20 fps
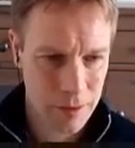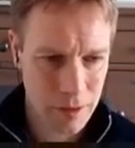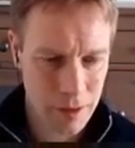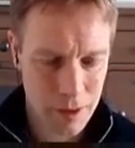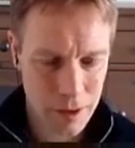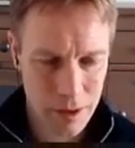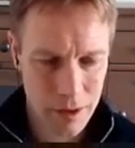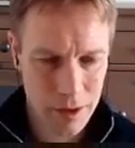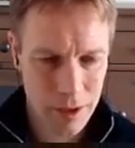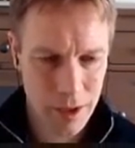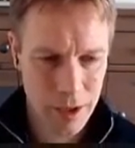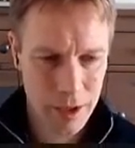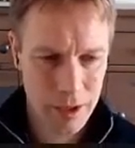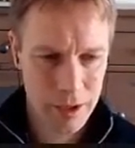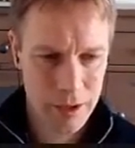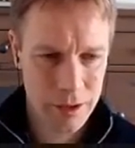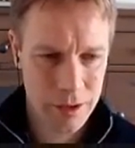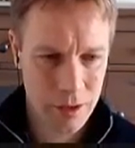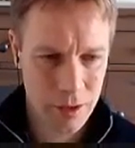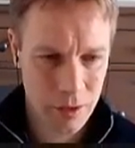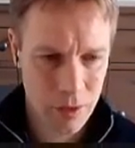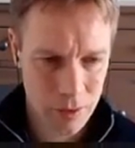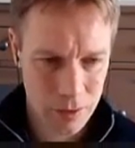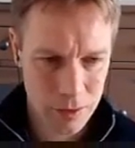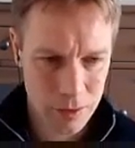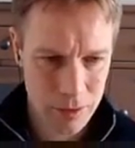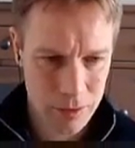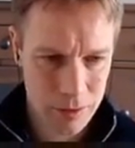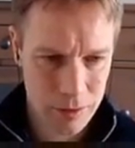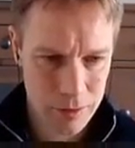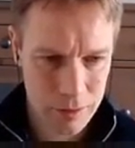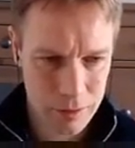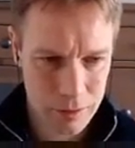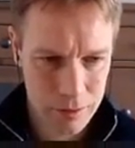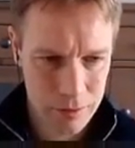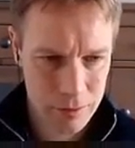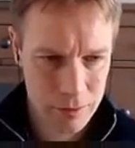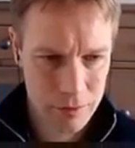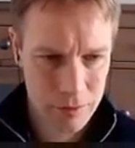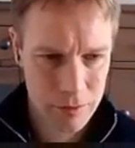Len is not
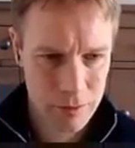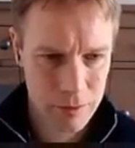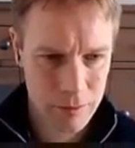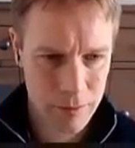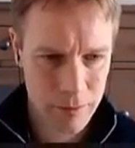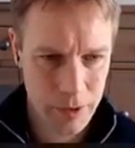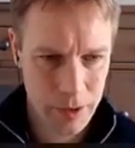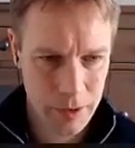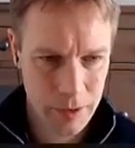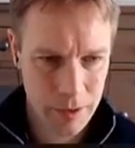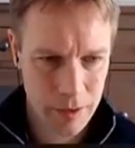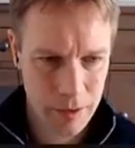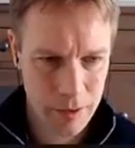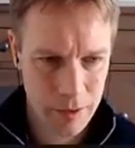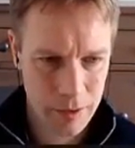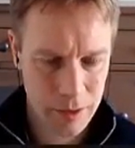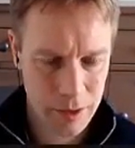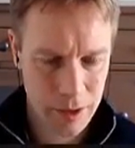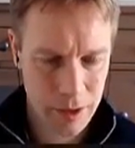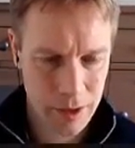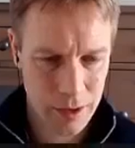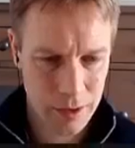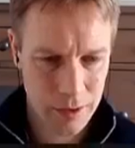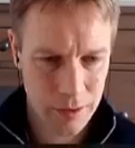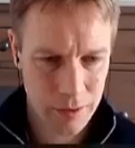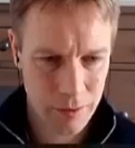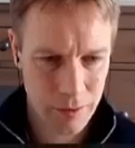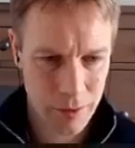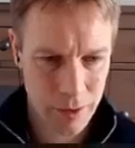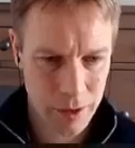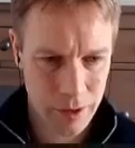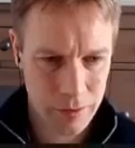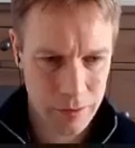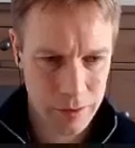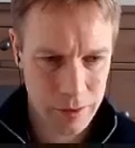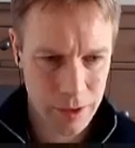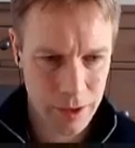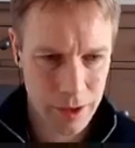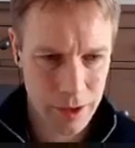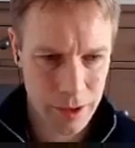bigger than or equal
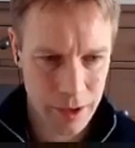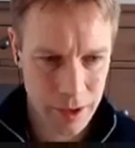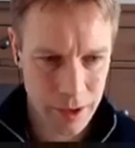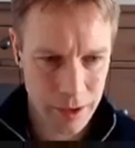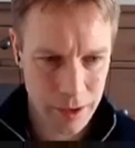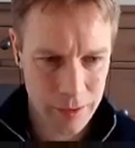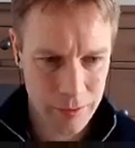to n yet.